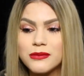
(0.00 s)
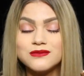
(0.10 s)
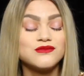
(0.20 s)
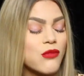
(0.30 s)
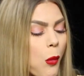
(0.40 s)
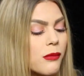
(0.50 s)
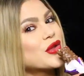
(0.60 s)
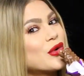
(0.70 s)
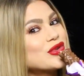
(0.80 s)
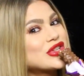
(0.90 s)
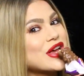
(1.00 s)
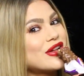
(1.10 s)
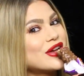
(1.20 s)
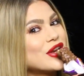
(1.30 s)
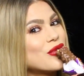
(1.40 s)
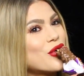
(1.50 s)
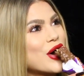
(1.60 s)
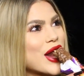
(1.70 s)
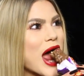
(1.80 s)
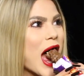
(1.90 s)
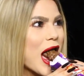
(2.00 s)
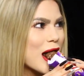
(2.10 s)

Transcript: Mm-hmm. Don't tell anyone.